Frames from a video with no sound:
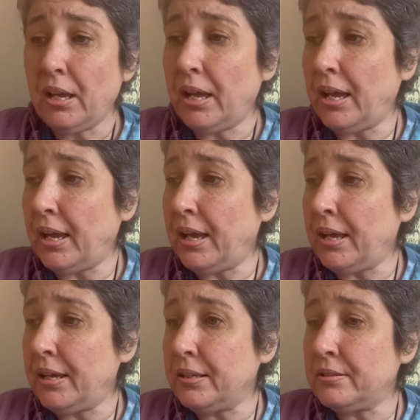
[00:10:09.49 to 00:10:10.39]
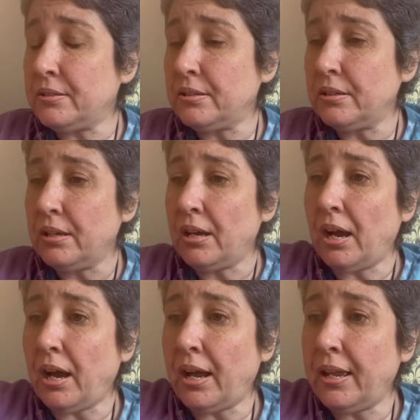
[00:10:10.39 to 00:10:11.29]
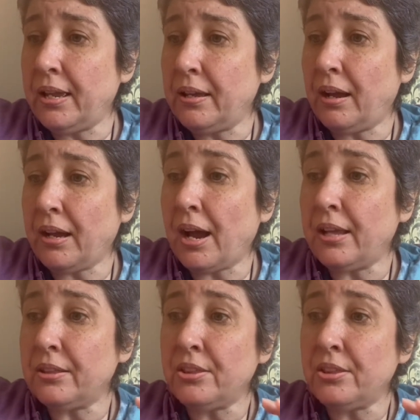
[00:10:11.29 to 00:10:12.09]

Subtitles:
And I got